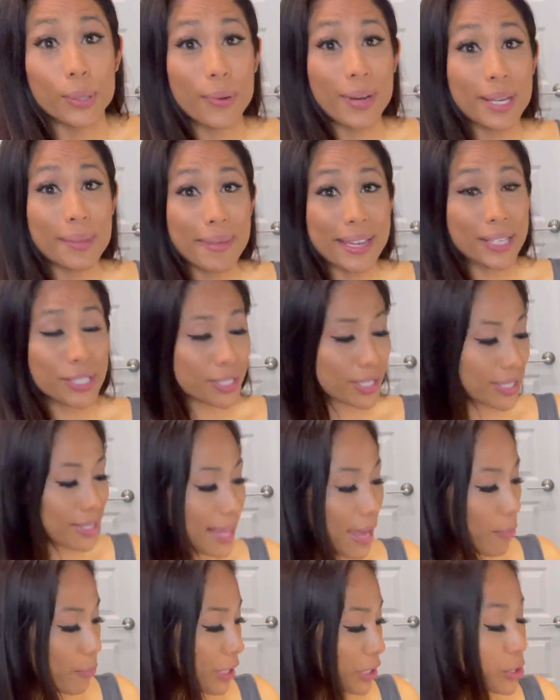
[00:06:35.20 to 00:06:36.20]
You want to make sure
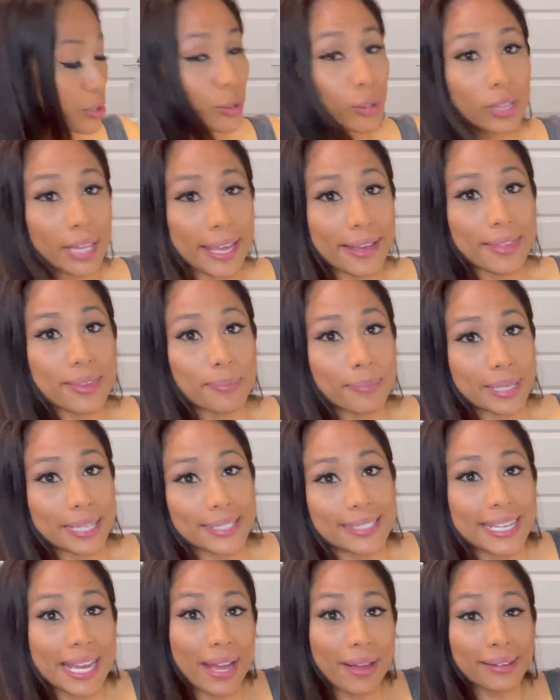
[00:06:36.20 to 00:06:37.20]
that when you lay the
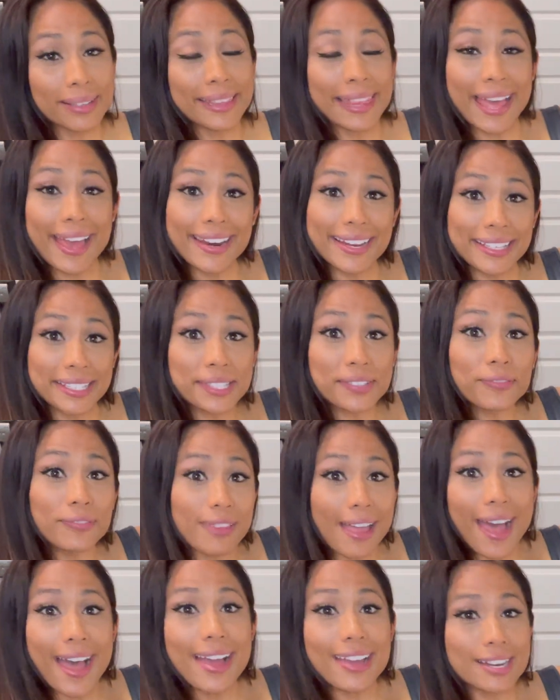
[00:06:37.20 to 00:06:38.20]
meat down that it's
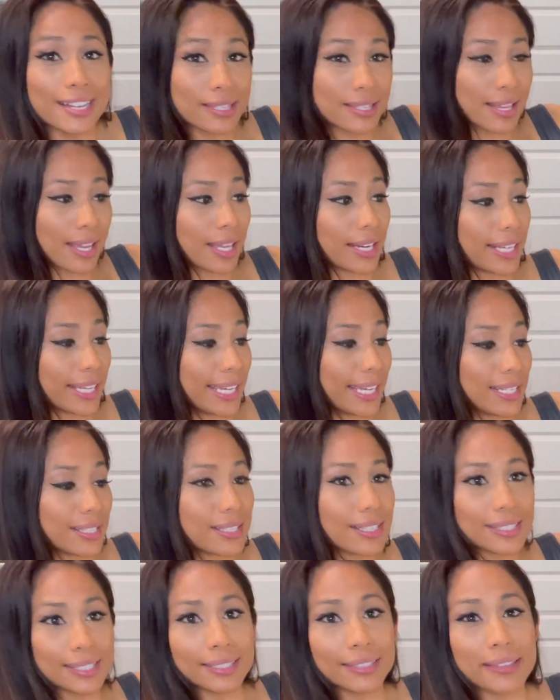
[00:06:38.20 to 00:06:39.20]
flat and that it
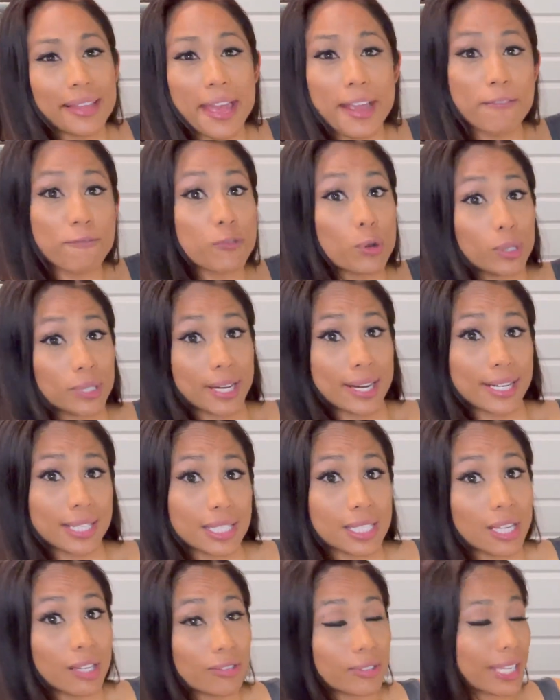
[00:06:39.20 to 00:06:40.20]
doesn't like fold on
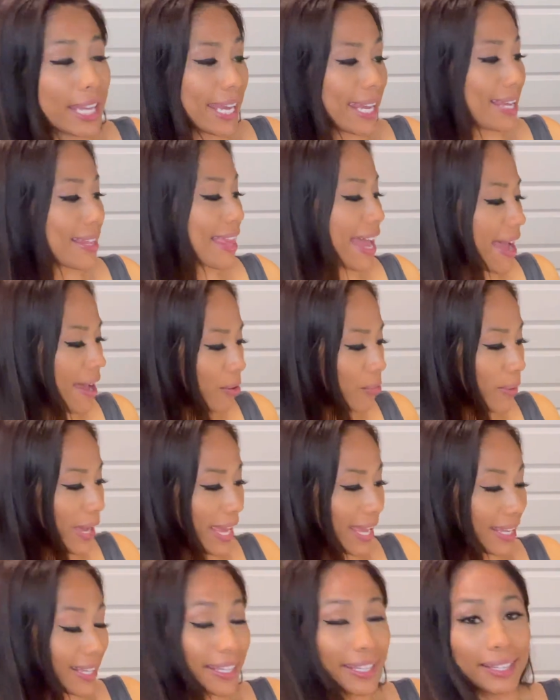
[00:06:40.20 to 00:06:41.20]
itself, okay? That
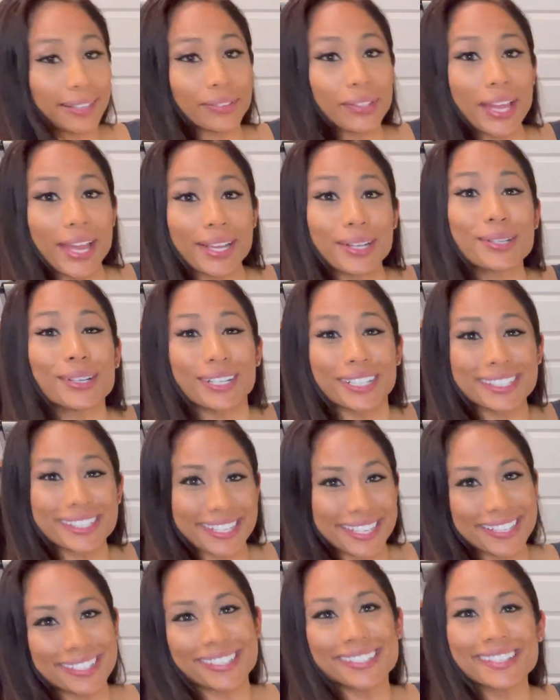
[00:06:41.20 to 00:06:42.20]
way it like
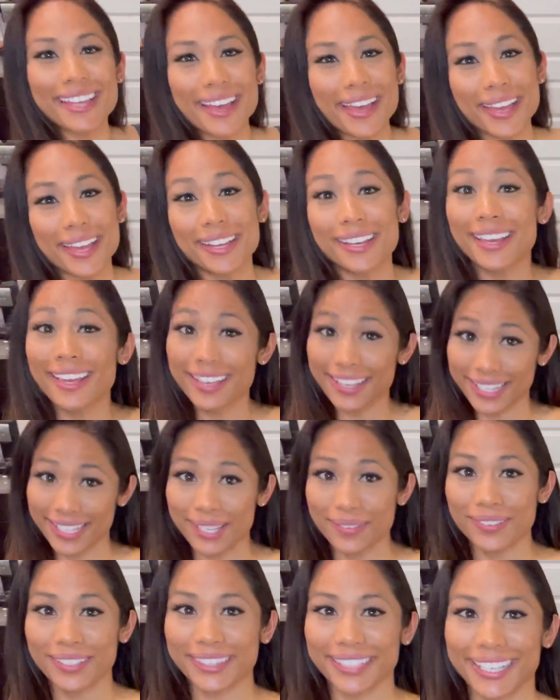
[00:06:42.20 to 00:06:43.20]
cooks each side
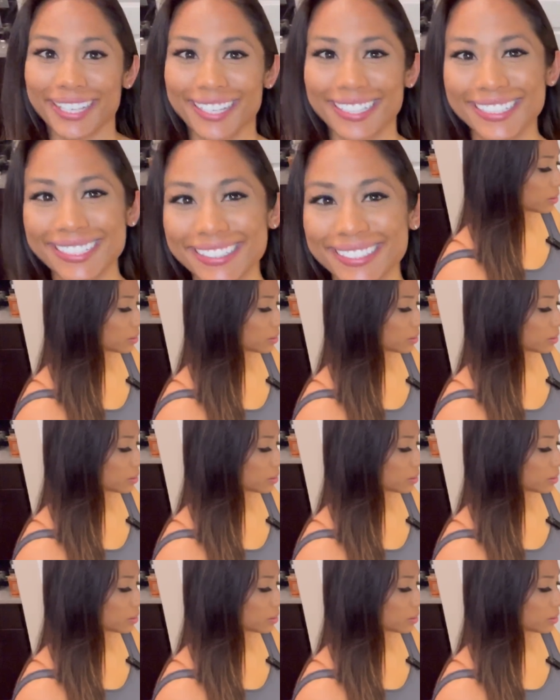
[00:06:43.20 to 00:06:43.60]
evenly.